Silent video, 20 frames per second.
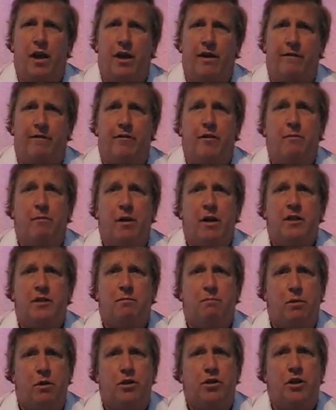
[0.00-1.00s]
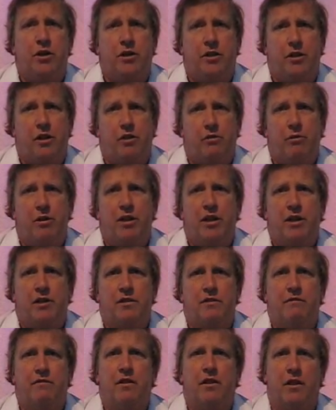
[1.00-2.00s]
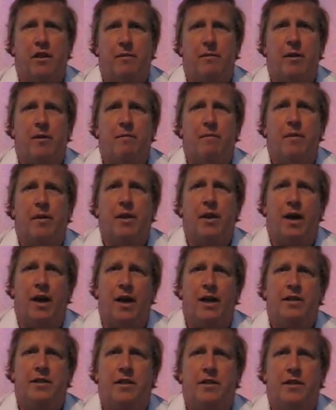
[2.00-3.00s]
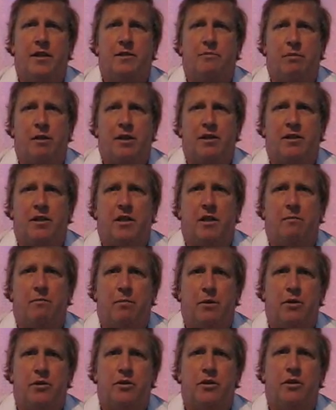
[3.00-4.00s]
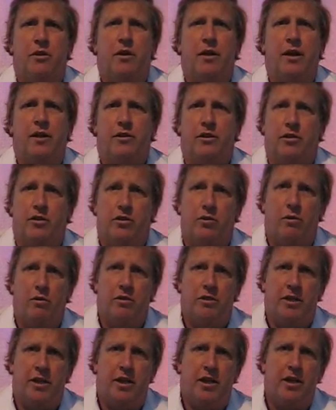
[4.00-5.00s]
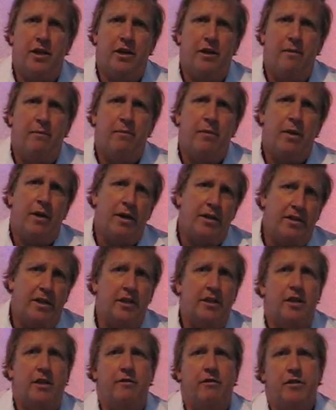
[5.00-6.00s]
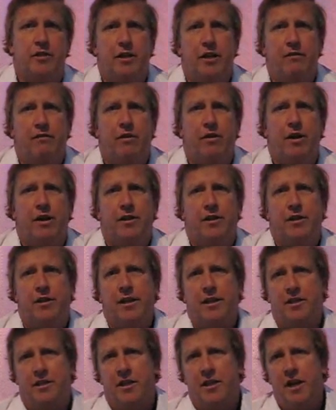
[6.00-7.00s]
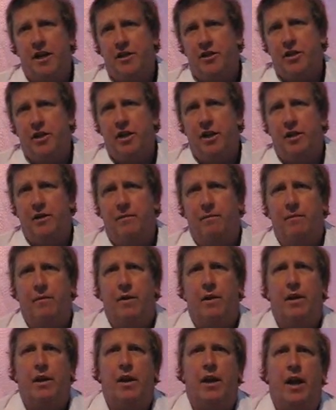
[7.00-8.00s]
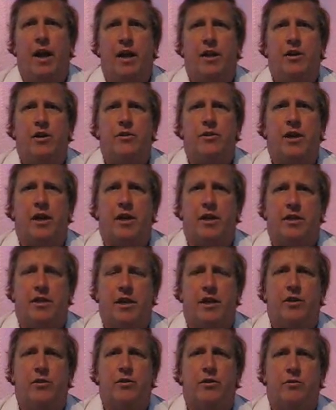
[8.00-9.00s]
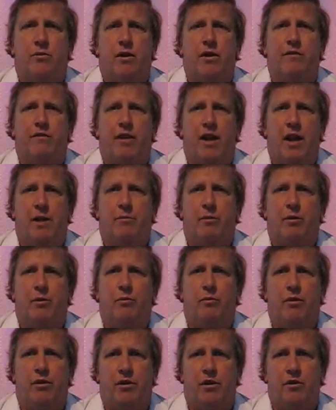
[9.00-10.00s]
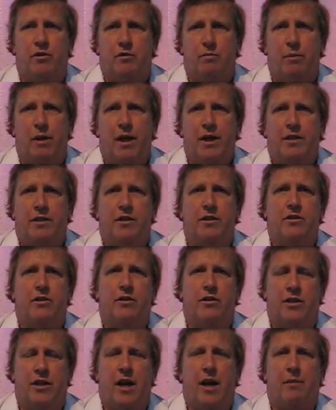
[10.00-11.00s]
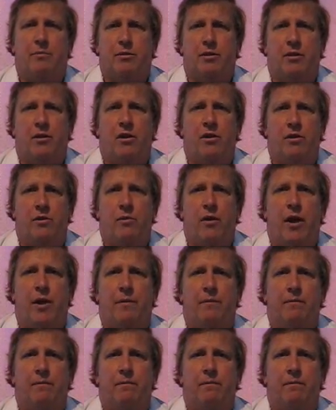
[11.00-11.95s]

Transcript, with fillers: And if you must push it to the 3,000 foot limit, I'd suggest placing a booster at the source end, a sensitive receiver at the destination end, and use a continuous run of cable with no splices or taps along the way.